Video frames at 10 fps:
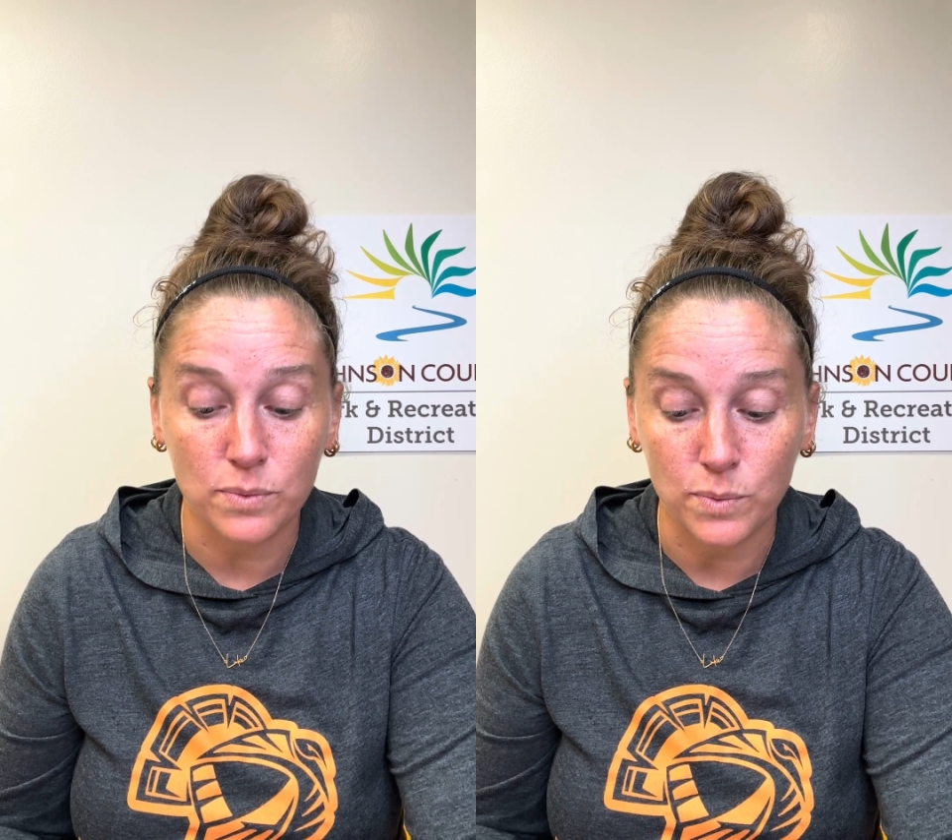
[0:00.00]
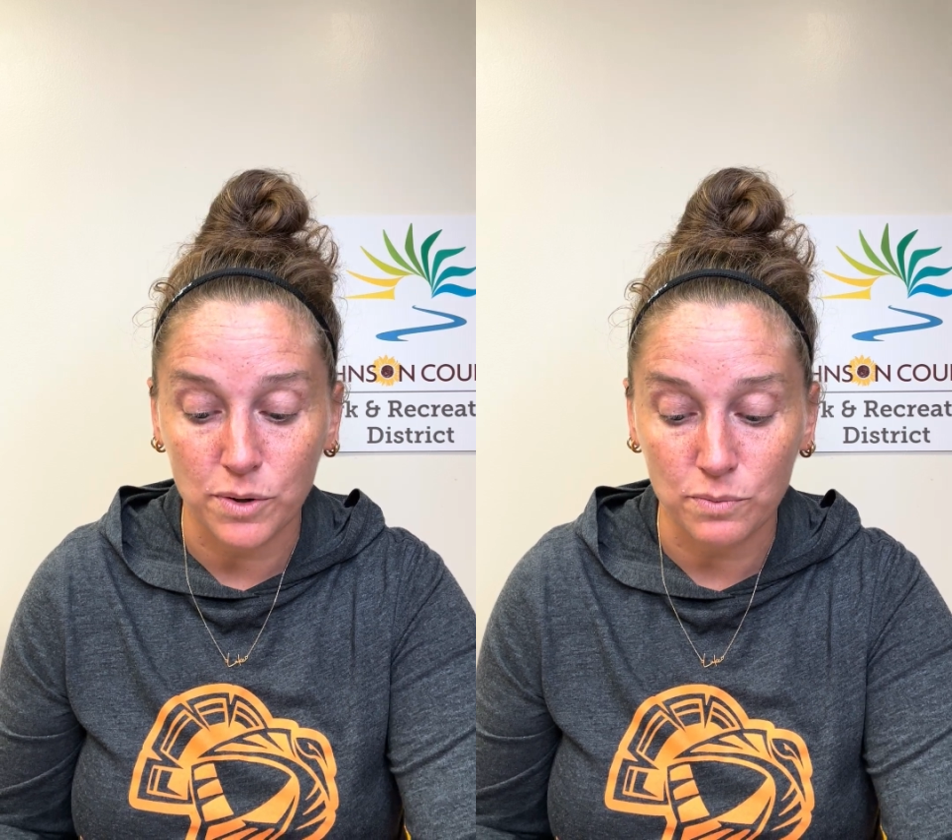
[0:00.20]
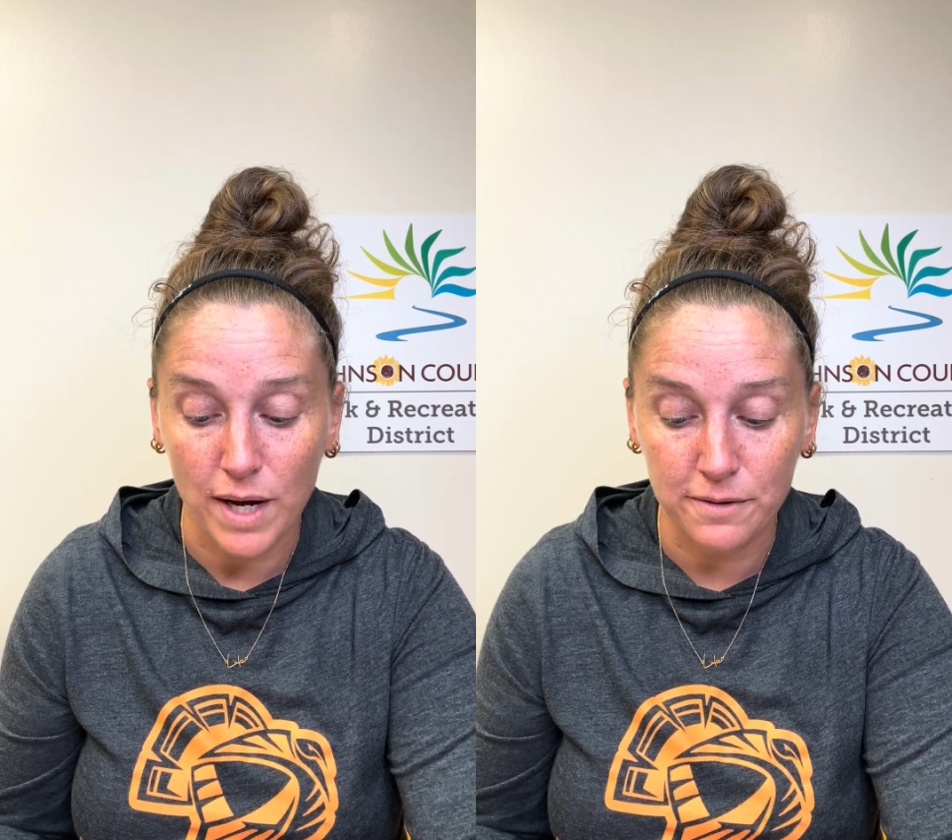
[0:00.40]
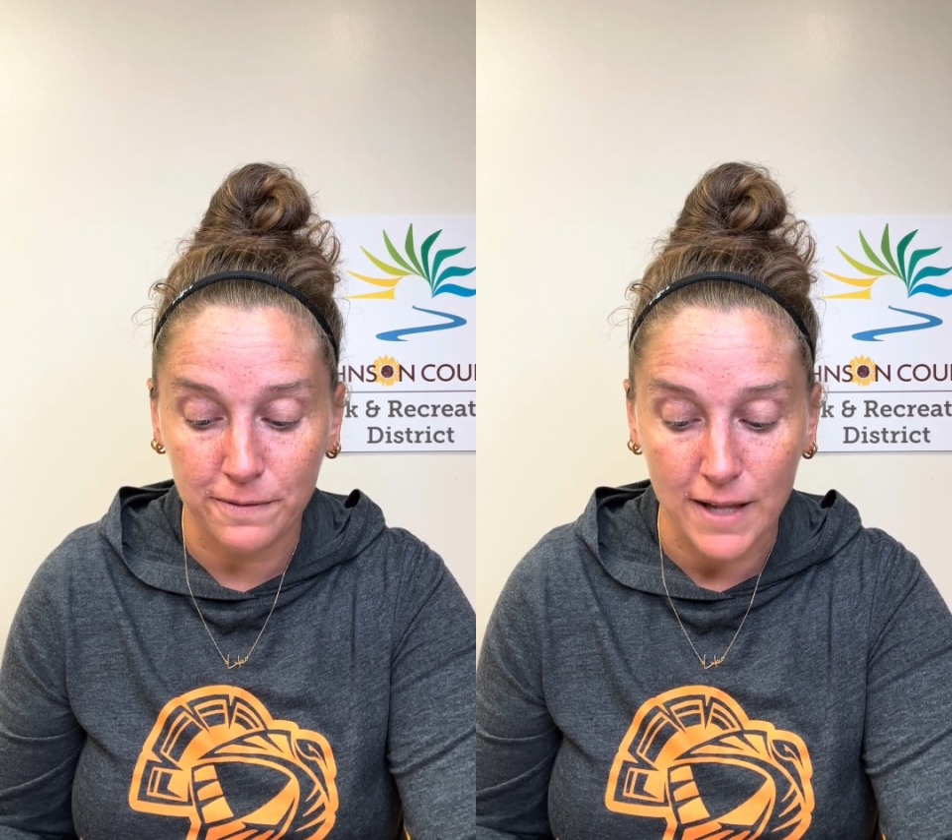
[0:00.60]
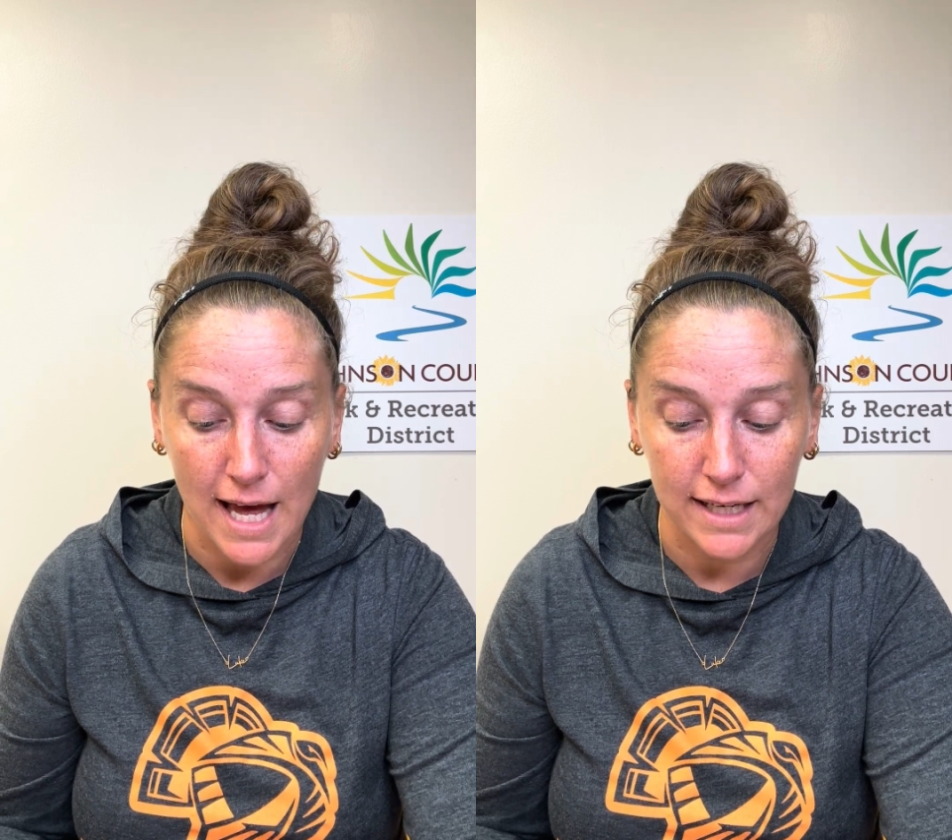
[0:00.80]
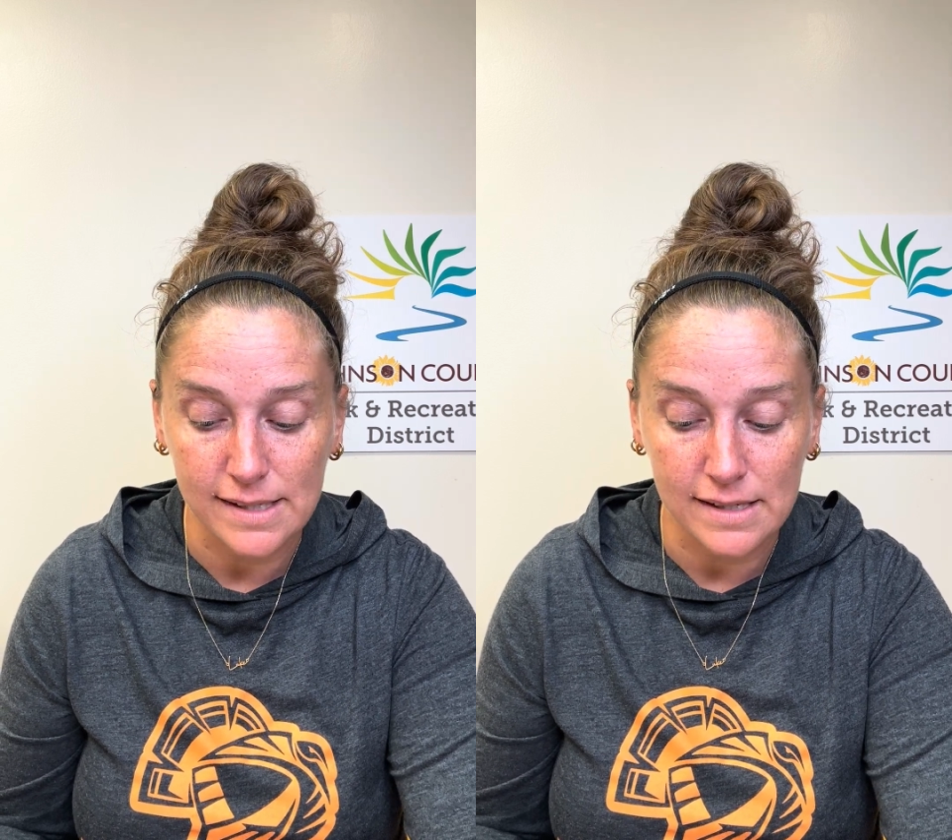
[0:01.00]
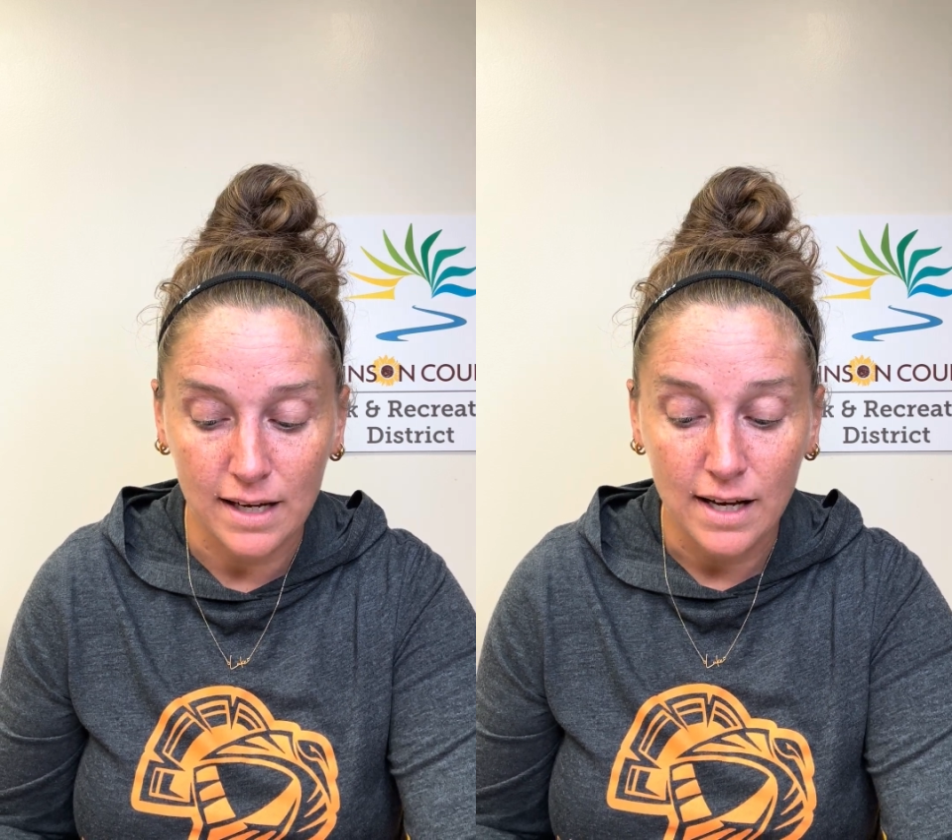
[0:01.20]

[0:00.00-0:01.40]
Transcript: with red flags.